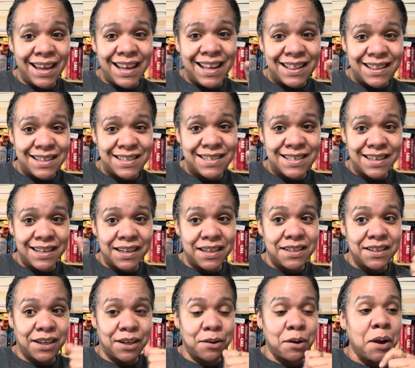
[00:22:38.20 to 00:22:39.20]
this didn't get
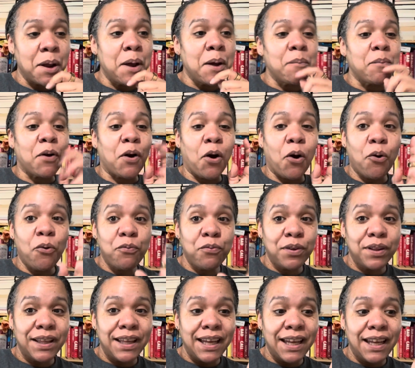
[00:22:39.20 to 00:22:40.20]
done. But
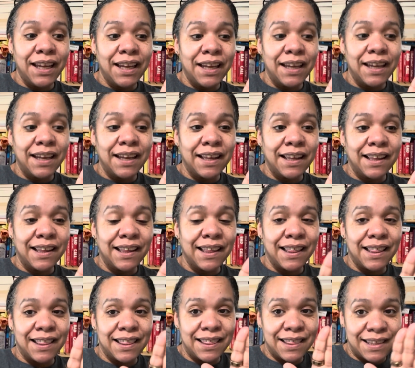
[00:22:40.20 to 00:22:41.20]
hopefully
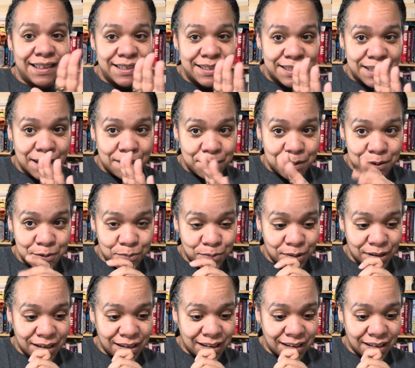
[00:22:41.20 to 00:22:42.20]
this coming
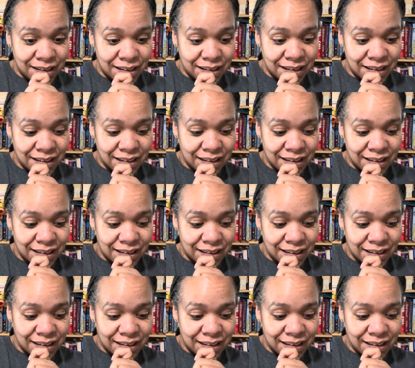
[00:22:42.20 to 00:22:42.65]
week